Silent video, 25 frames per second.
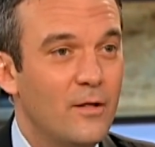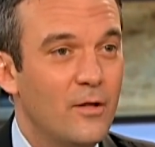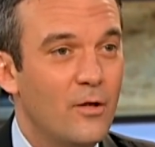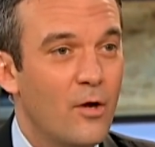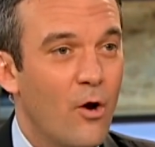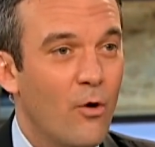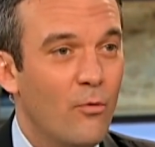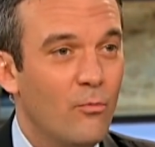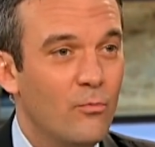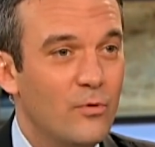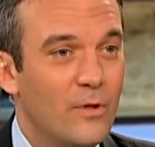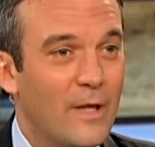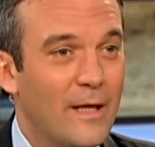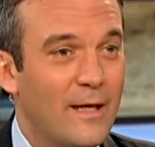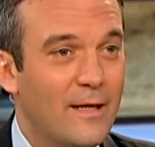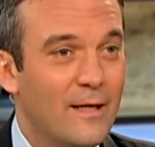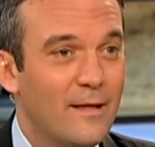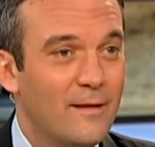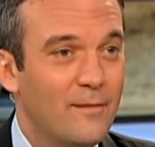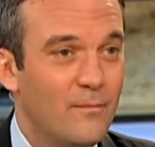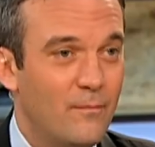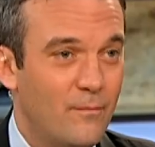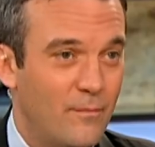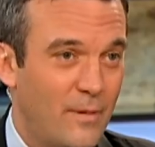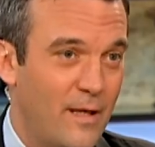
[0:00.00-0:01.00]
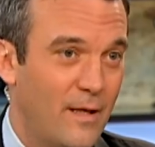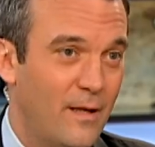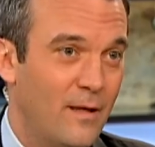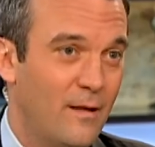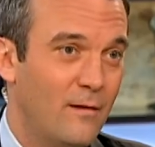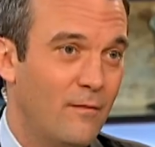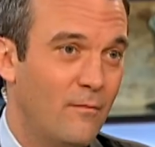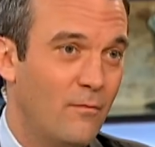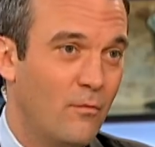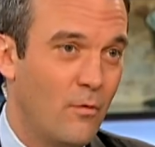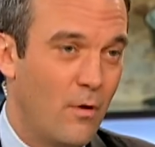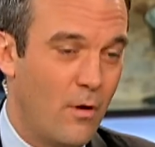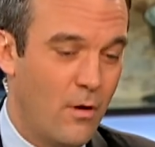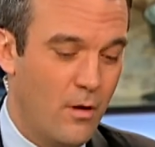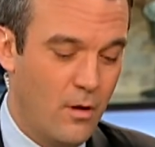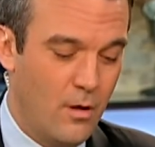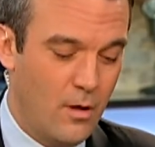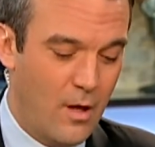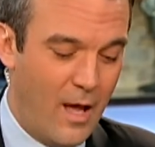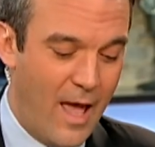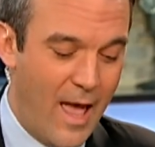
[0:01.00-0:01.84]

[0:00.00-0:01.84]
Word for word: You know, Lincoln being uh,